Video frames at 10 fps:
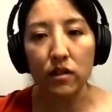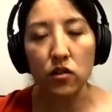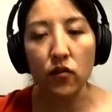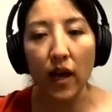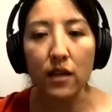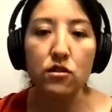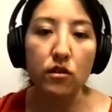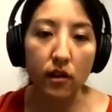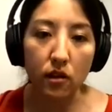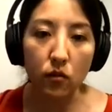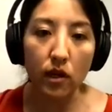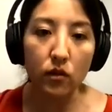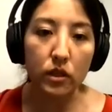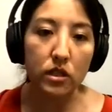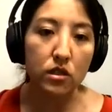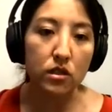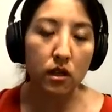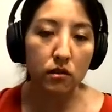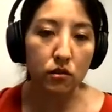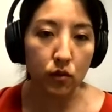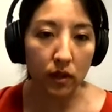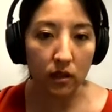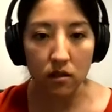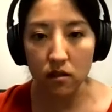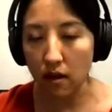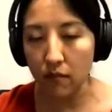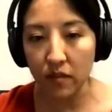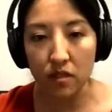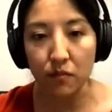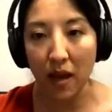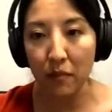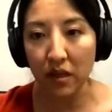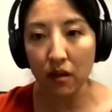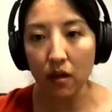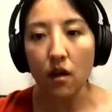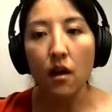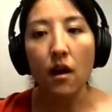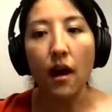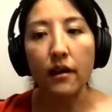We have this faster inner one, which is doing this mapping,